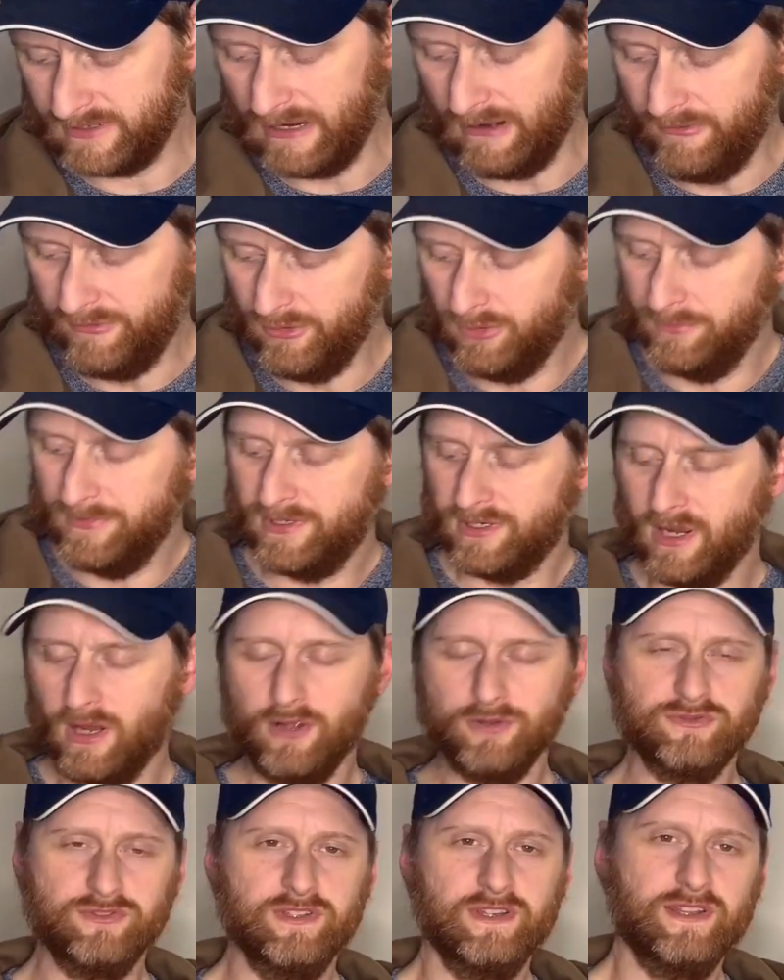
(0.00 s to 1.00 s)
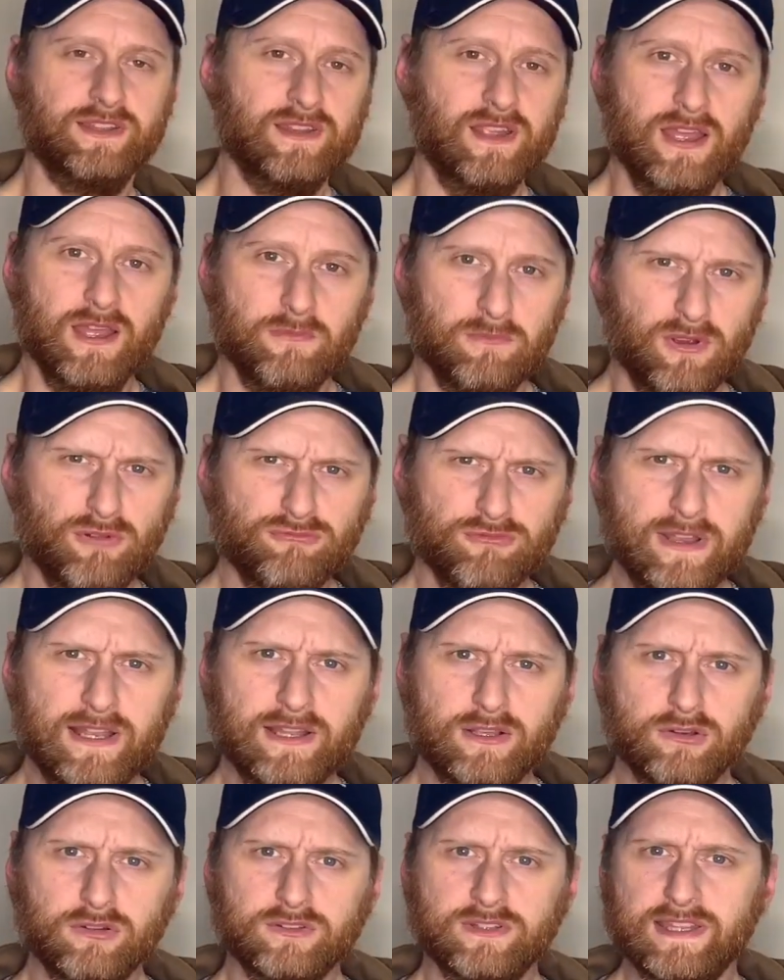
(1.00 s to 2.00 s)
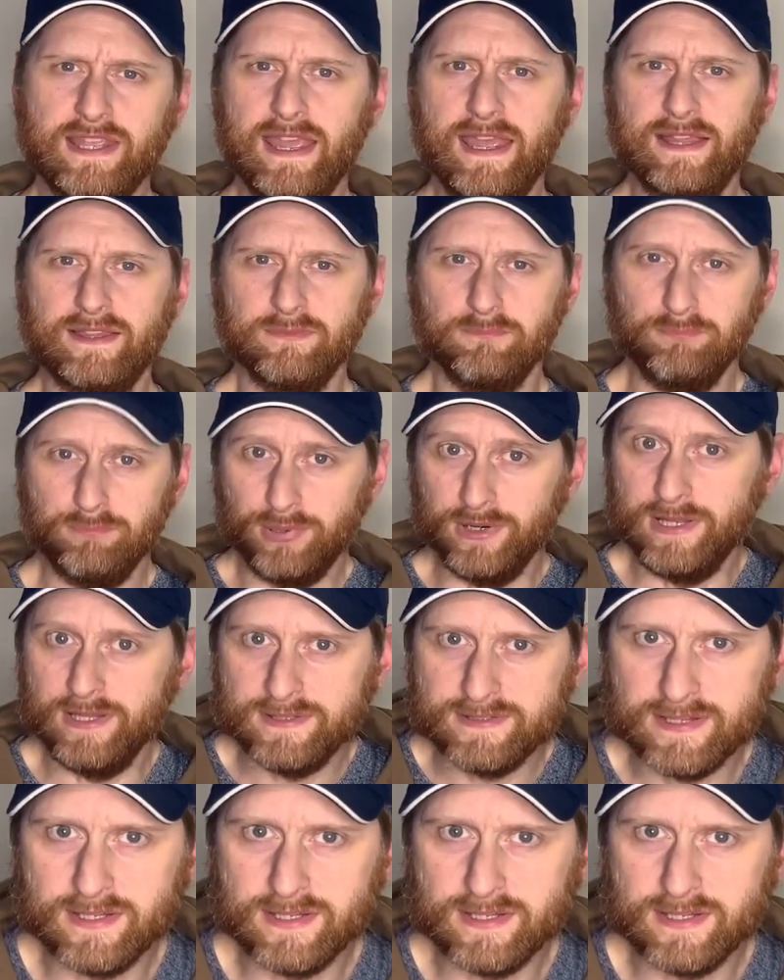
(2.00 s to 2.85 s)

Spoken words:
carrying on my cartridges. A really good kit, but it's